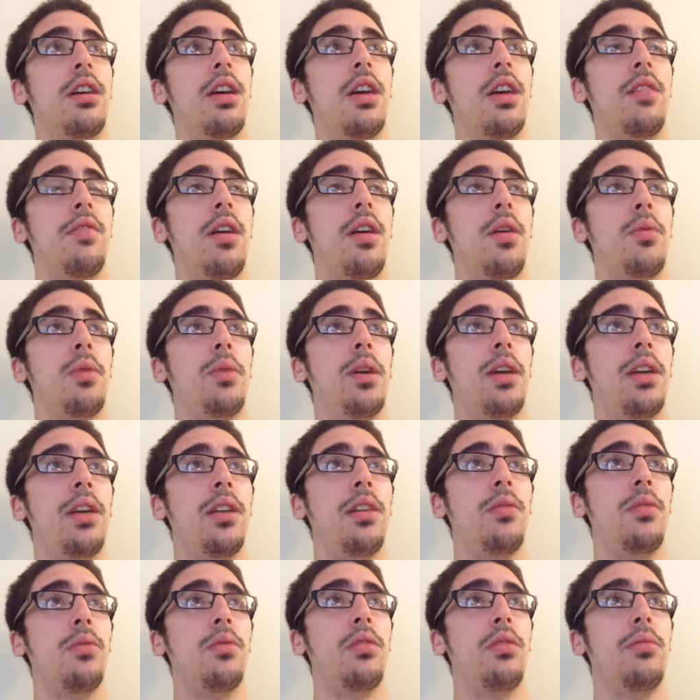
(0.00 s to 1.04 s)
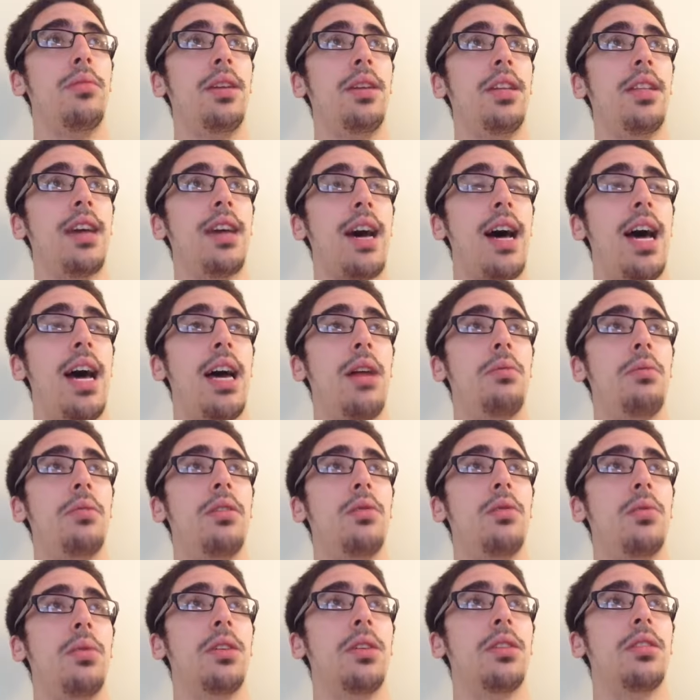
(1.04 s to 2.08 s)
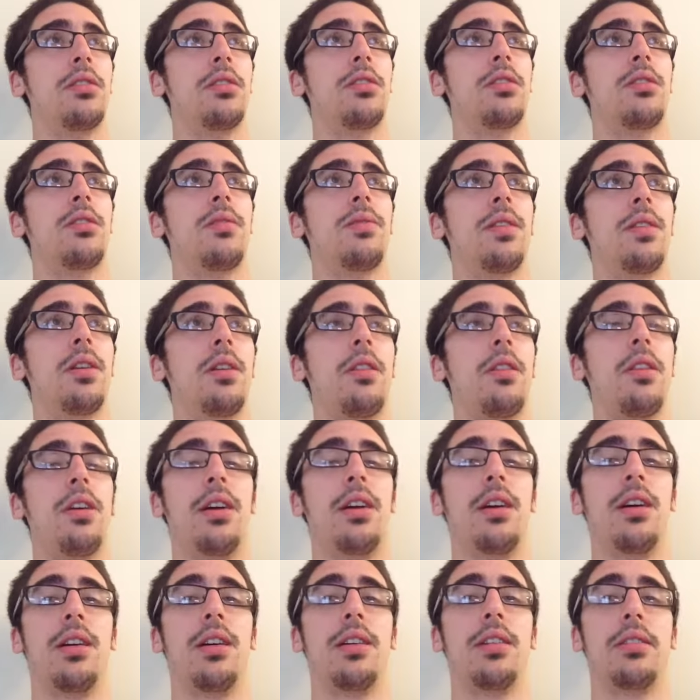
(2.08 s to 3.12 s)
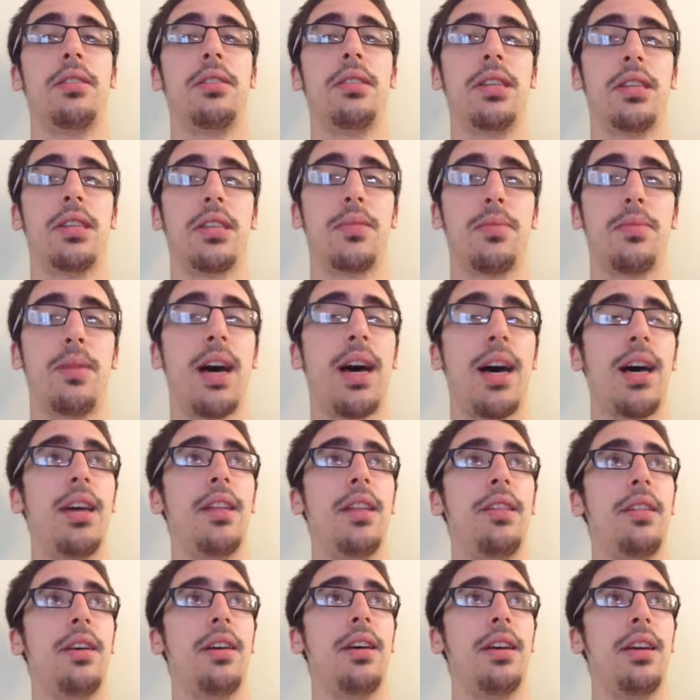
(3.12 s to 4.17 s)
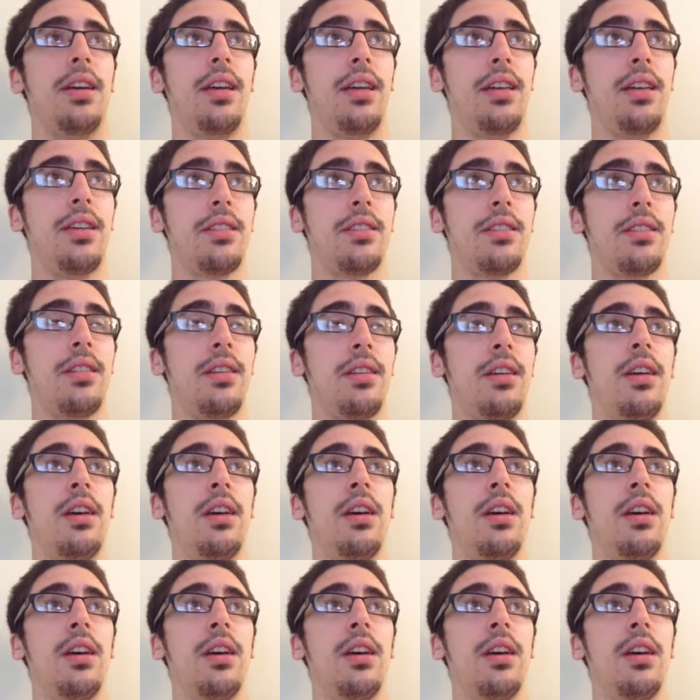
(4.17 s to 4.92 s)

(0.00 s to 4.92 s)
If they win, would be tied with the Wizards for the sixth spot in the East,